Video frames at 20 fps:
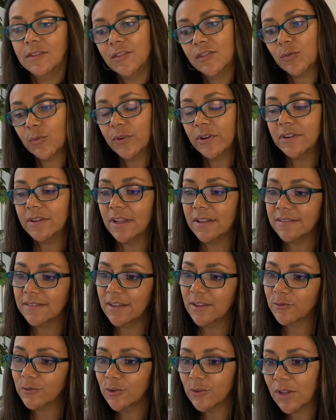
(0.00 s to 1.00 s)
It's weird not
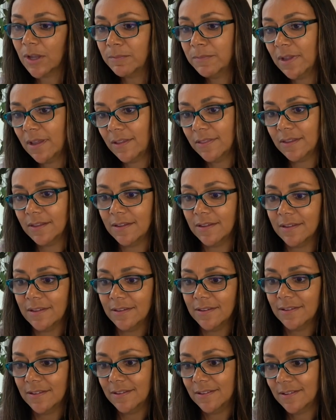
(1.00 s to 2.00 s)
seeing Rue come down
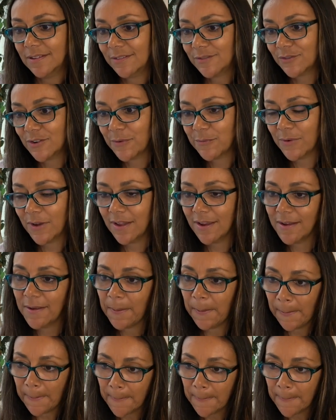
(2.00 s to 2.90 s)
the runway.